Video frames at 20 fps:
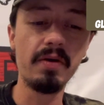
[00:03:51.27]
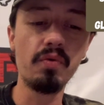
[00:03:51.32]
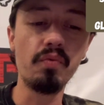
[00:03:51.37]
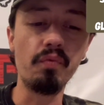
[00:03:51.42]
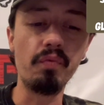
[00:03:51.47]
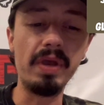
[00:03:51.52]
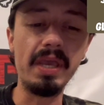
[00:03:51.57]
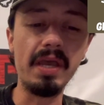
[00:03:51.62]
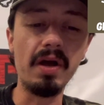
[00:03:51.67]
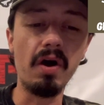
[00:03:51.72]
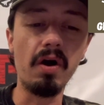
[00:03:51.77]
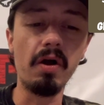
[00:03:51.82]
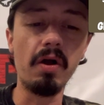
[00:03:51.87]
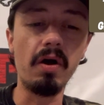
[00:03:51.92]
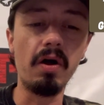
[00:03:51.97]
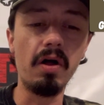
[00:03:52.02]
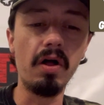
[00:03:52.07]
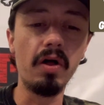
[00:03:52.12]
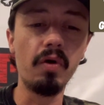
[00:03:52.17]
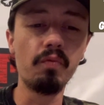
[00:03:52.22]
we are
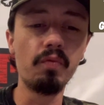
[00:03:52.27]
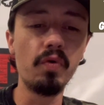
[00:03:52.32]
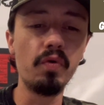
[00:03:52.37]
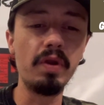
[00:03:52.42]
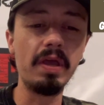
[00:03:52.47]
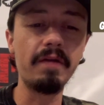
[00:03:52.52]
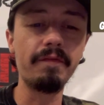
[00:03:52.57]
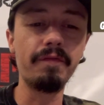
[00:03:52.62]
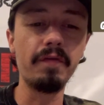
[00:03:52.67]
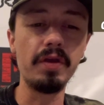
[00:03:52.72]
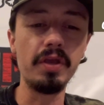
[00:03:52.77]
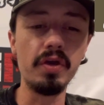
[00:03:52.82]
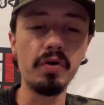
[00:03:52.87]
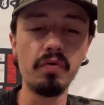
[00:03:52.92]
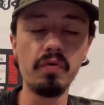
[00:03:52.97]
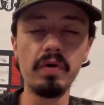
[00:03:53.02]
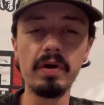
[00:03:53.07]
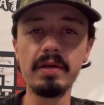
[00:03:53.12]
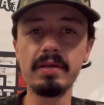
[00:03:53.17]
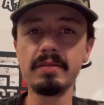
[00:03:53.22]
all rooting for
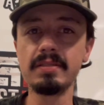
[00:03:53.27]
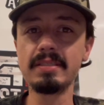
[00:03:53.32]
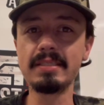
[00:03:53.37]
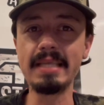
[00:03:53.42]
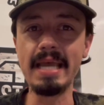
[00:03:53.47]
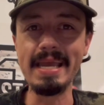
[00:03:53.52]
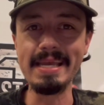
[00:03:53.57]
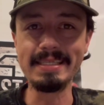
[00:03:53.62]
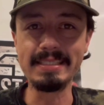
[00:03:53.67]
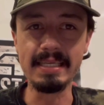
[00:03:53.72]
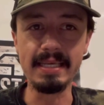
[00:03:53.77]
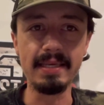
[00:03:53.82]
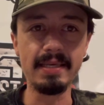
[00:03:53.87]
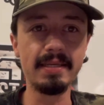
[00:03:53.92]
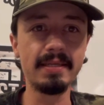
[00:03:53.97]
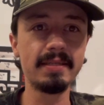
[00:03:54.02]
you, Stacy.